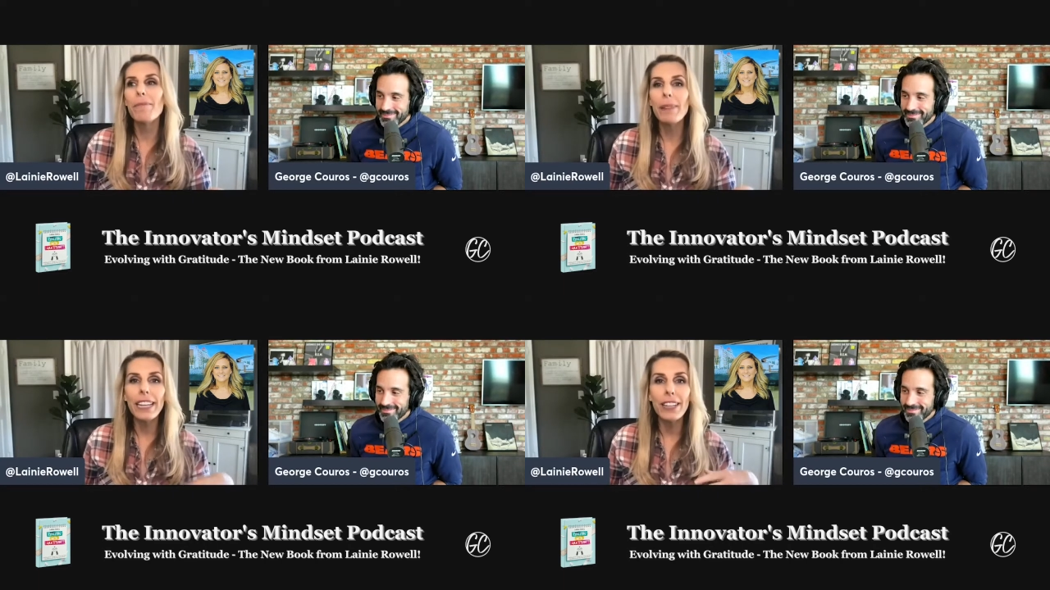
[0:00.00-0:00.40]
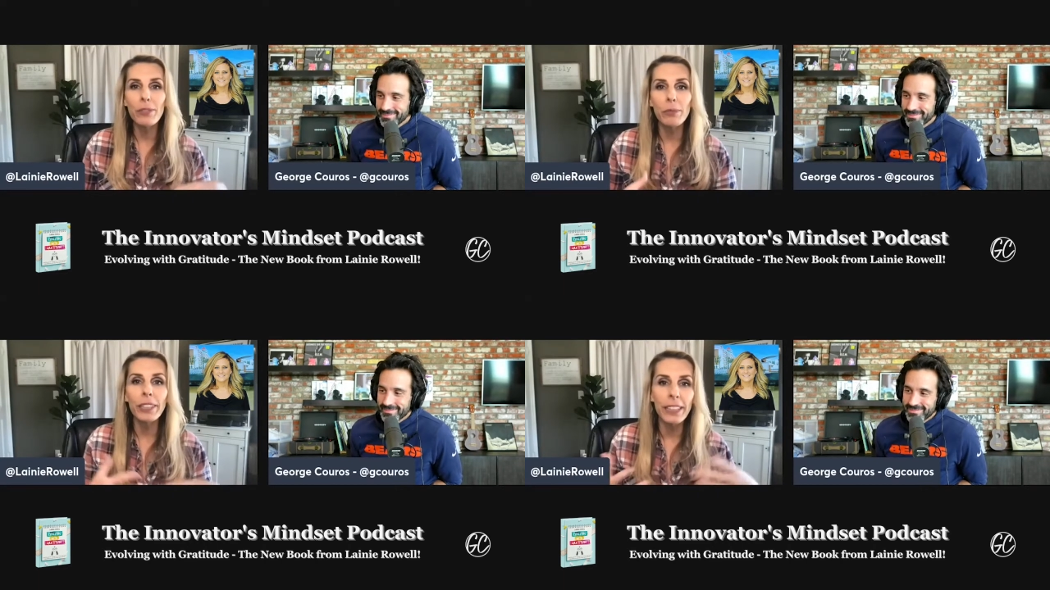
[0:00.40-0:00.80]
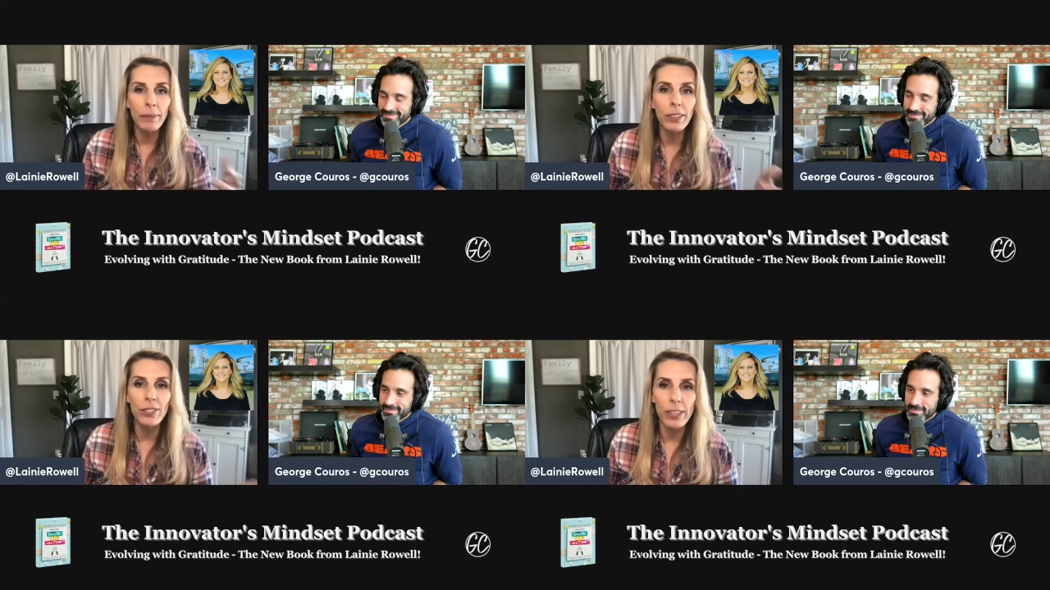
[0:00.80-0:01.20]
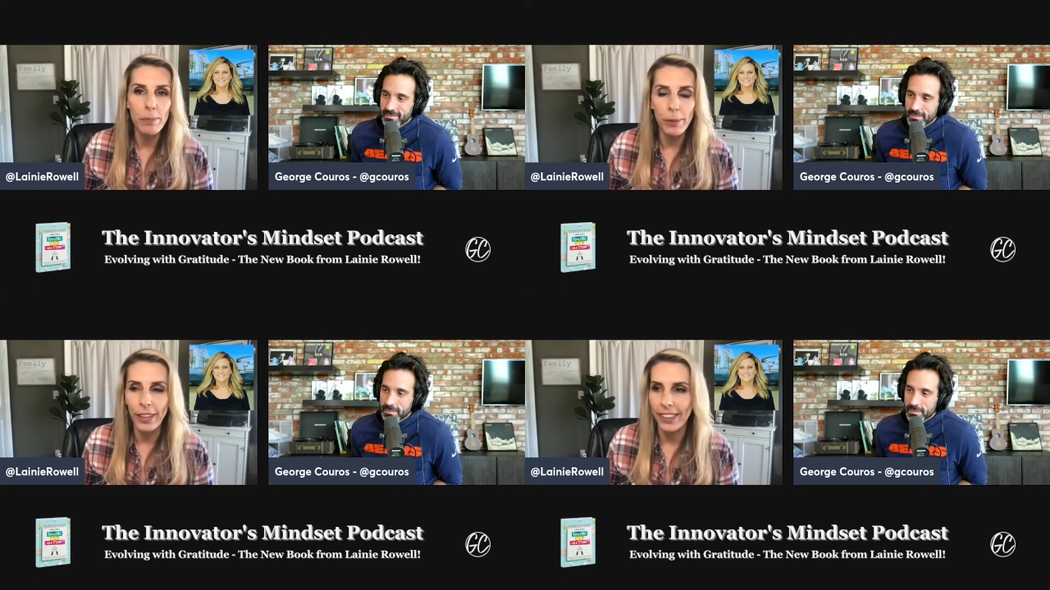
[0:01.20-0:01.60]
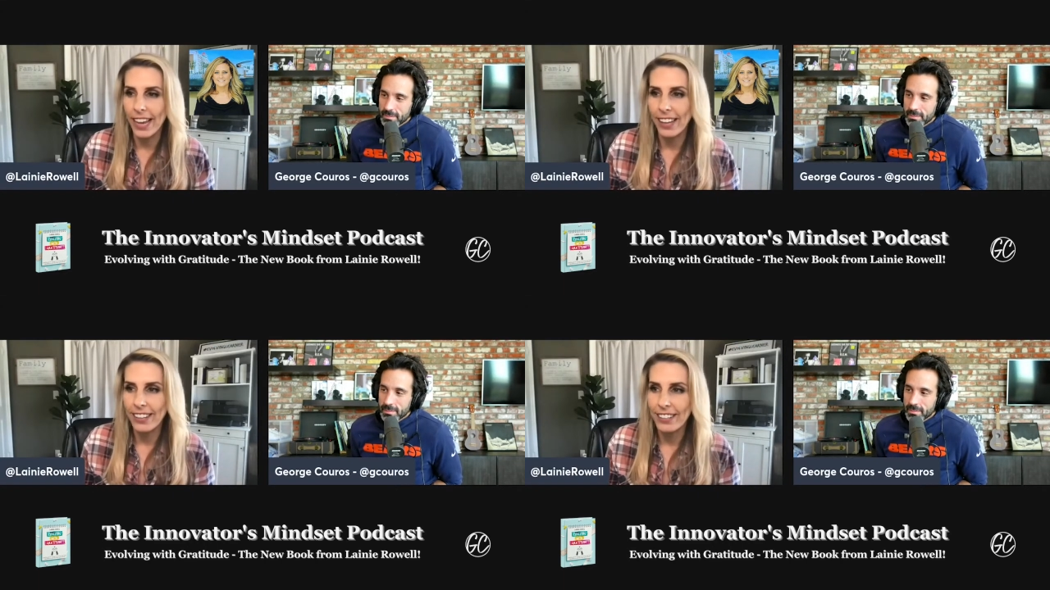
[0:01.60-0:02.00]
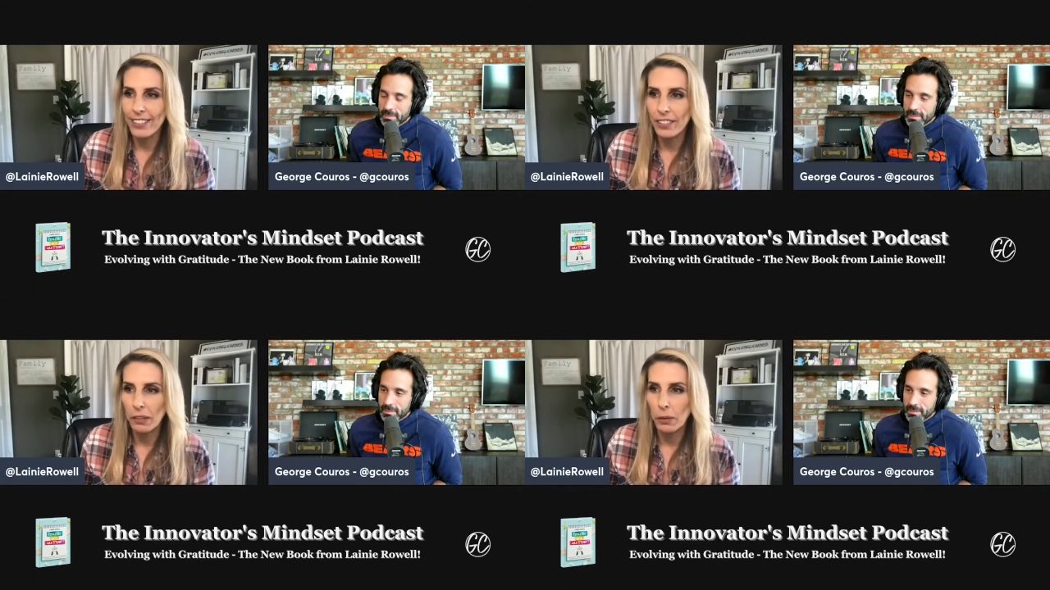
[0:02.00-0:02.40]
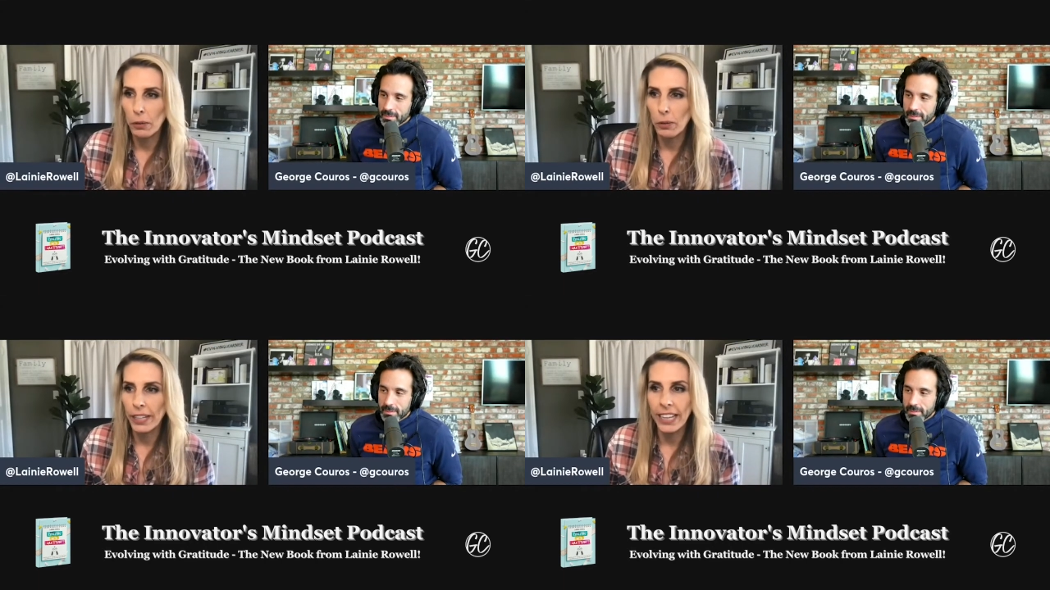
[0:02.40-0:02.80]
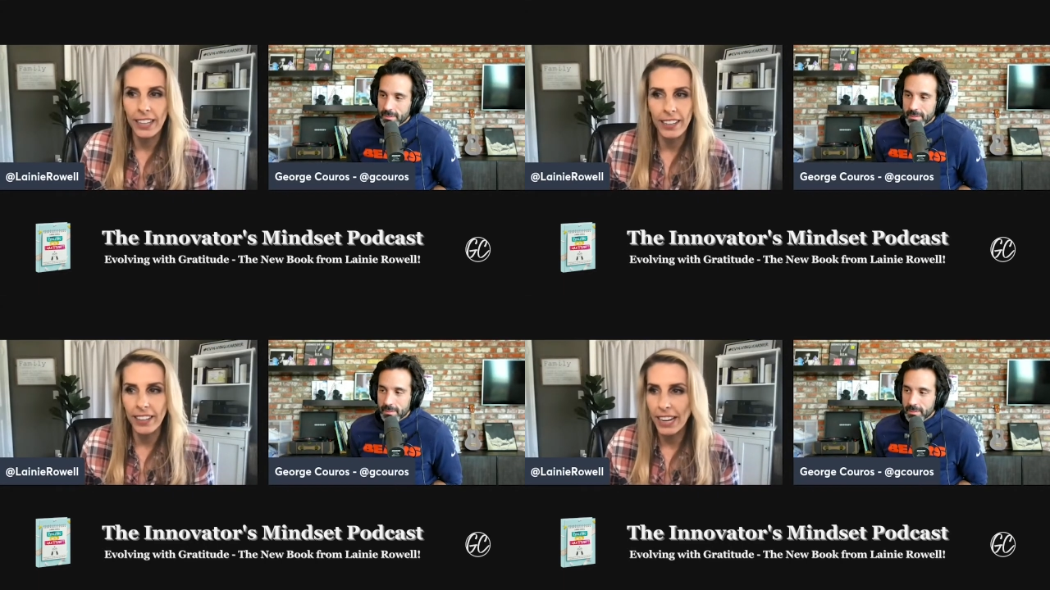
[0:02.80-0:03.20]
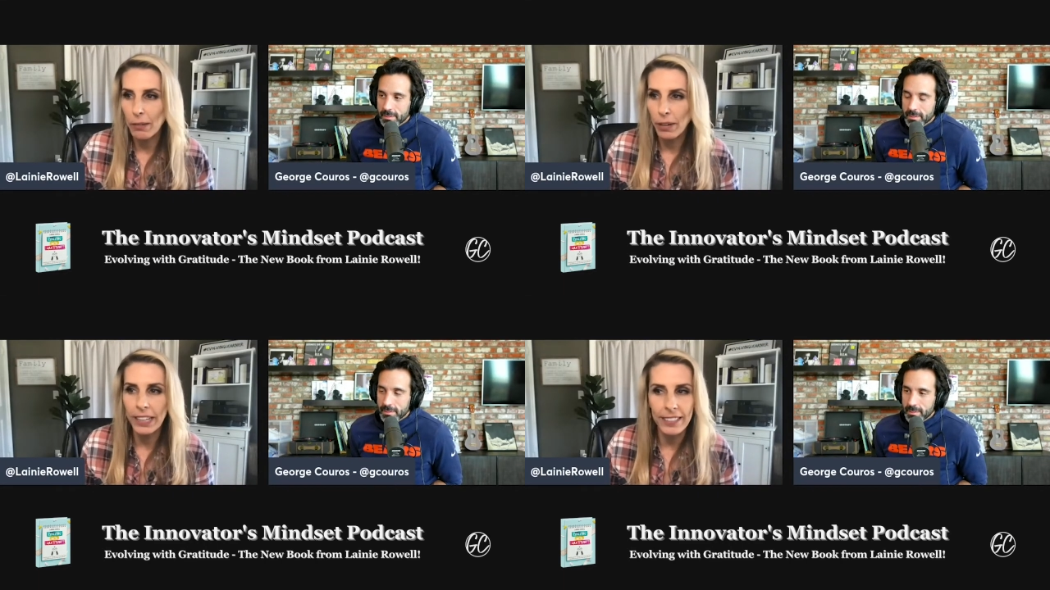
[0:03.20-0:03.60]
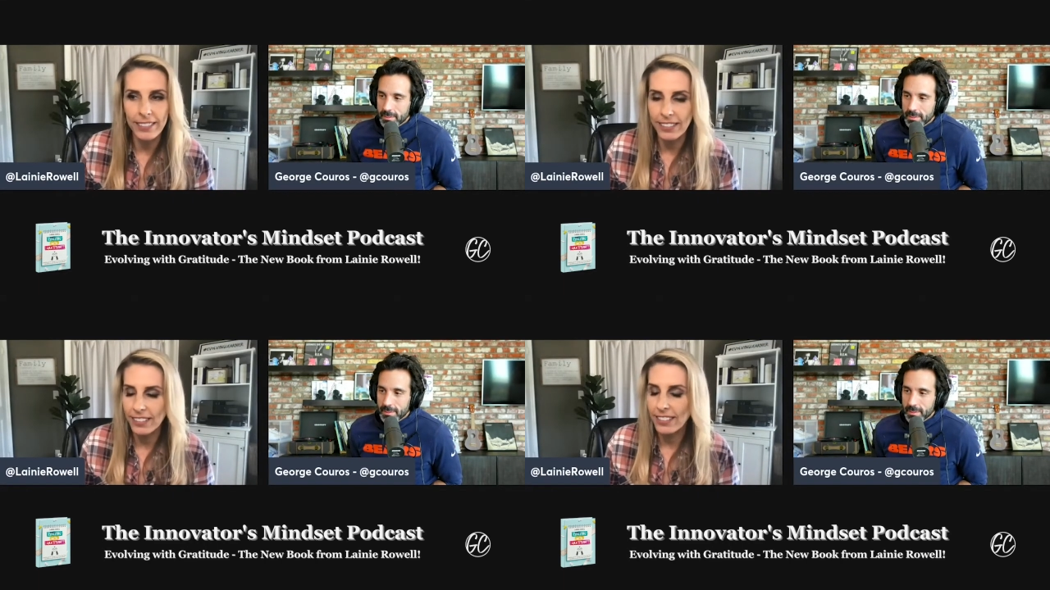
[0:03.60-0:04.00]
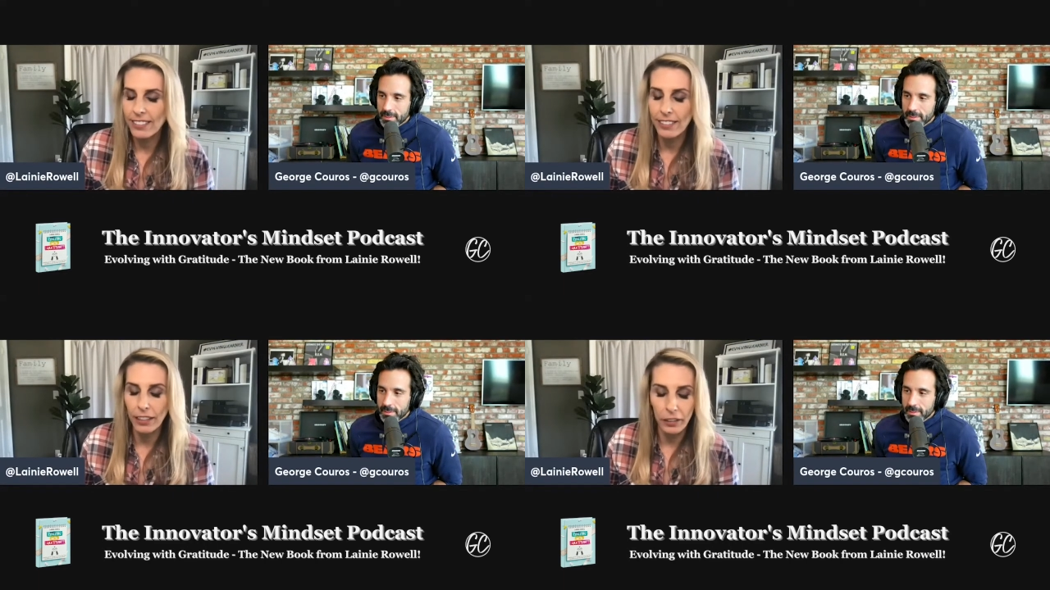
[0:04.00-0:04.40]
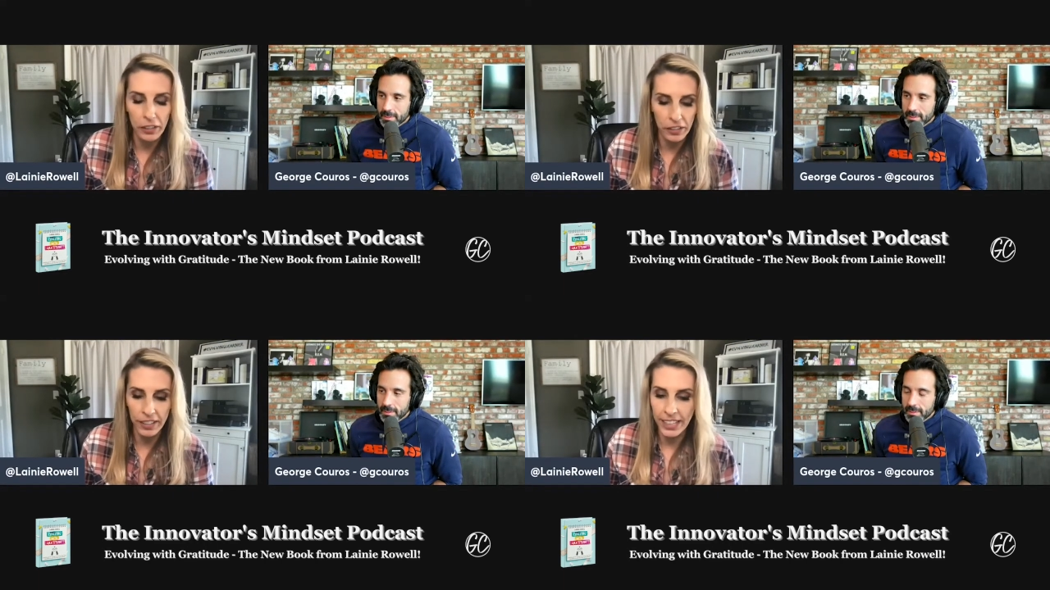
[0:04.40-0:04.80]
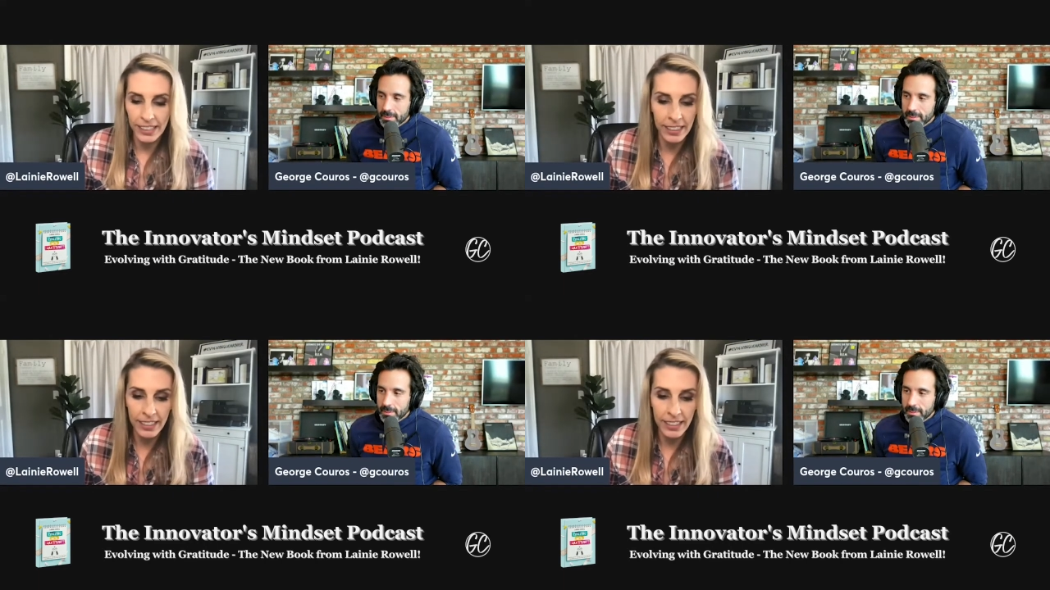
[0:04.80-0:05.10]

Speaker 1: but it's really much deeper than that. And so again, I write to to learn. And